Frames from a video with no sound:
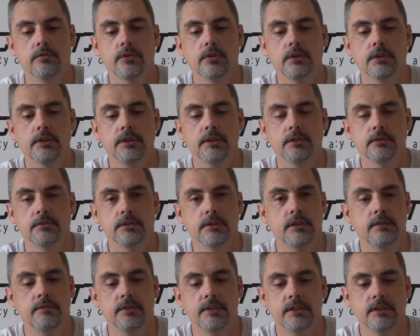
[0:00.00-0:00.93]
The lid will,
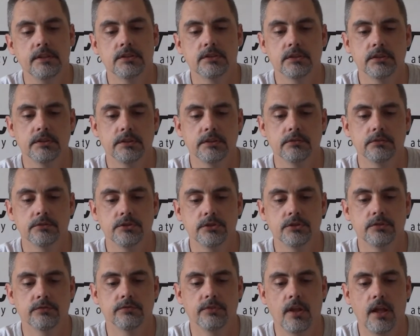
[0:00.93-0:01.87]
even this lid will
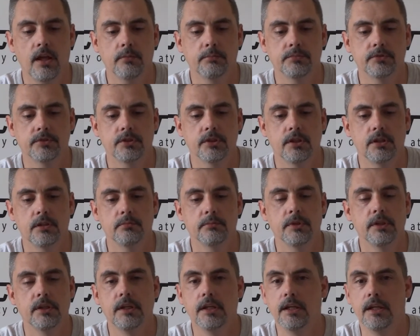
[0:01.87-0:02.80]
just flops up
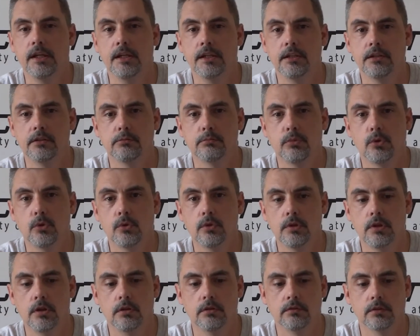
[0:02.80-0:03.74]
and it'll
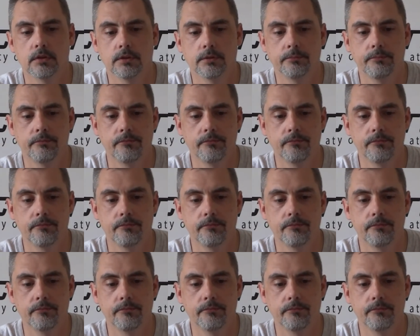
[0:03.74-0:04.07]
boil over.